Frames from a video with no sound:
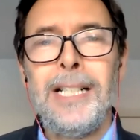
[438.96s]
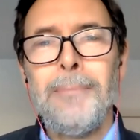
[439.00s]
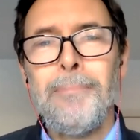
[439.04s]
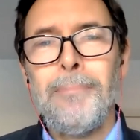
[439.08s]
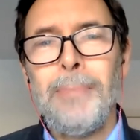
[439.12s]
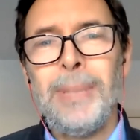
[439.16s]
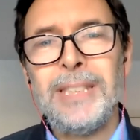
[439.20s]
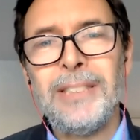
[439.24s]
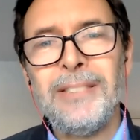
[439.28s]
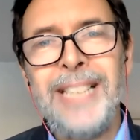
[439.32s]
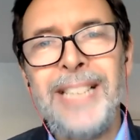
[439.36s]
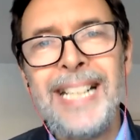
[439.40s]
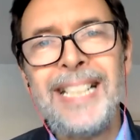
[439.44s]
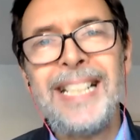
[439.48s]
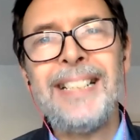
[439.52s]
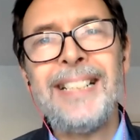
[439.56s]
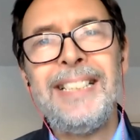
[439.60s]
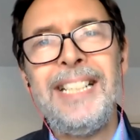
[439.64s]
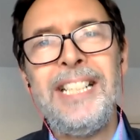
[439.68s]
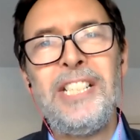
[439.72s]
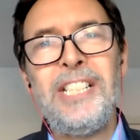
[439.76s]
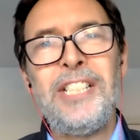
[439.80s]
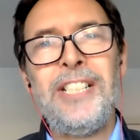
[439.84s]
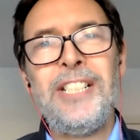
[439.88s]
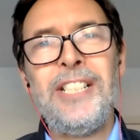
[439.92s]
But
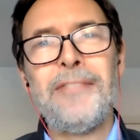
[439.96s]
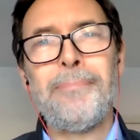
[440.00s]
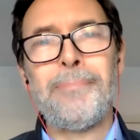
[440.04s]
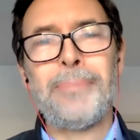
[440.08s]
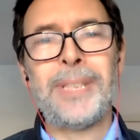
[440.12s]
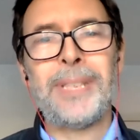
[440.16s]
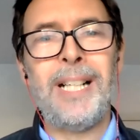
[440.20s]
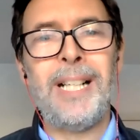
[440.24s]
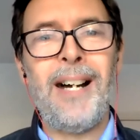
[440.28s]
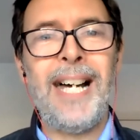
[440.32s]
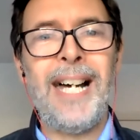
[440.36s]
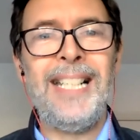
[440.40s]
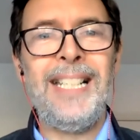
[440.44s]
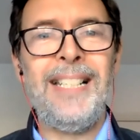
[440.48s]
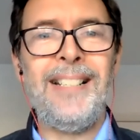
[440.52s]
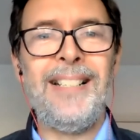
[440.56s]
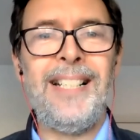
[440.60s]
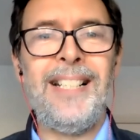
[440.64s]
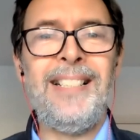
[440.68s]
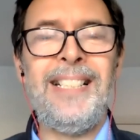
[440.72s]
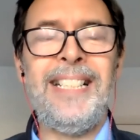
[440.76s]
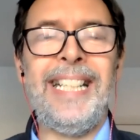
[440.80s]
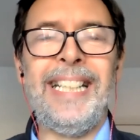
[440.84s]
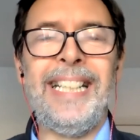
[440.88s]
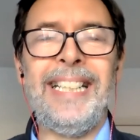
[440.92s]
recognition of prior
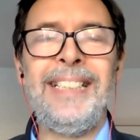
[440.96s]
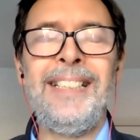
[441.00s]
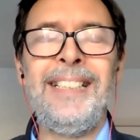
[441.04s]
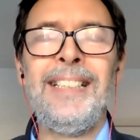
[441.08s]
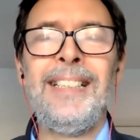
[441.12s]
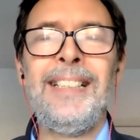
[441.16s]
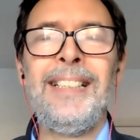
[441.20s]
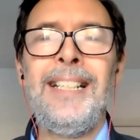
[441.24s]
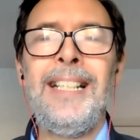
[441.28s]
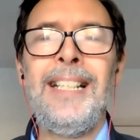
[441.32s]
learning